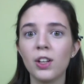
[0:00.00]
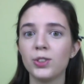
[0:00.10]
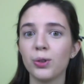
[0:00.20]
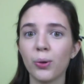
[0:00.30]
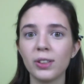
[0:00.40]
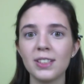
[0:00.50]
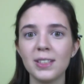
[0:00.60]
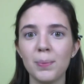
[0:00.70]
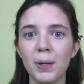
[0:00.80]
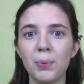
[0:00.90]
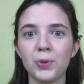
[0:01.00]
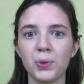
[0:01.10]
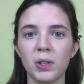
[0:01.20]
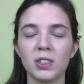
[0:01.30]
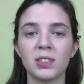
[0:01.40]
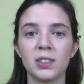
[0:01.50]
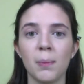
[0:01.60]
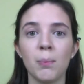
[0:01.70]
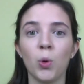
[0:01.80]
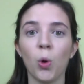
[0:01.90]
So you're going to see people doing
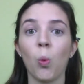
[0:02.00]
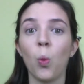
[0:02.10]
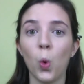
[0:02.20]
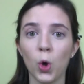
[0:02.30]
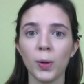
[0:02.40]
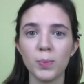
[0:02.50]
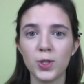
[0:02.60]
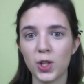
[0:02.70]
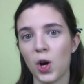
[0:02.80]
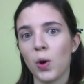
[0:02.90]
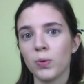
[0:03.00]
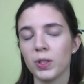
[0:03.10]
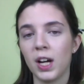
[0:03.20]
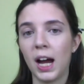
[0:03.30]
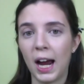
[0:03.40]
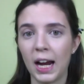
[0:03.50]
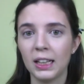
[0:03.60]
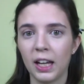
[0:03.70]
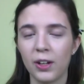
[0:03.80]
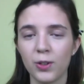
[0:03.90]
some more warm-toned
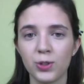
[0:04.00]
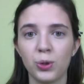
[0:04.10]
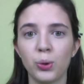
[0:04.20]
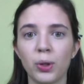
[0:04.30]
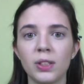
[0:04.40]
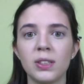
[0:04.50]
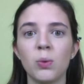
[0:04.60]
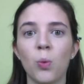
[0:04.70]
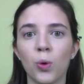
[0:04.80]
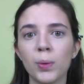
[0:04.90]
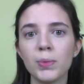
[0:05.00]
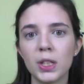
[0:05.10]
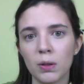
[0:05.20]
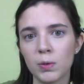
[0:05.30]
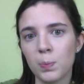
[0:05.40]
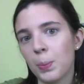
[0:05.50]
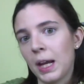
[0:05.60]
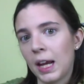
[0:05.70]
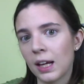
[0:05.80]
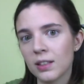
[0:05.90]
highlighters. So you're going to see warm-toned
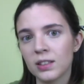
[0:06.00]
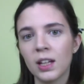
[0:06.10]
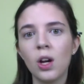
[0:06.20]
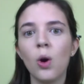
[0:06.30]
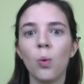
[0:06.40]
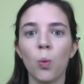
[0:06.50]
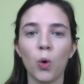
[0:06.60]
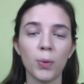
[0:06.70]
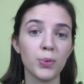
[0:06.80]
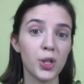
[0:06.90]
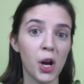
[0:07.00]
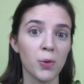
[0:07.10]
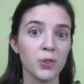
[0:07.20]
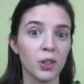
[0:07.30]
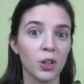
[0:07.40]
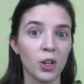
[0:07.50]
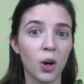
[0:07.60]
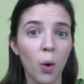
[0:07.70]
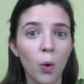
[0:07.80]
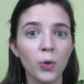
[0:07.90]
pinks, warm-toned
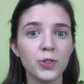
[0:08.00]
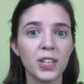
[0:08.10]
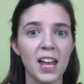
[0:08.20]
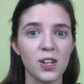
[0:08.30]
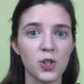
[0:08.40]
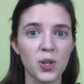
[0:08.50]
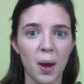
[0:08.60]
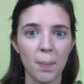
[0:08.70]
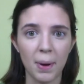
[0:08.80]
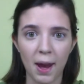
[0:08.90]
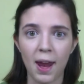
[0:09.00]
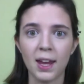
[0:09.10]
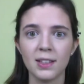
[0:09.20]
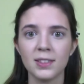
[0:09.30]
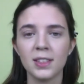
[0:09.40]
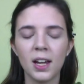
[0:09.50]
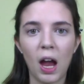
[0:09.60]
golds and champagnes.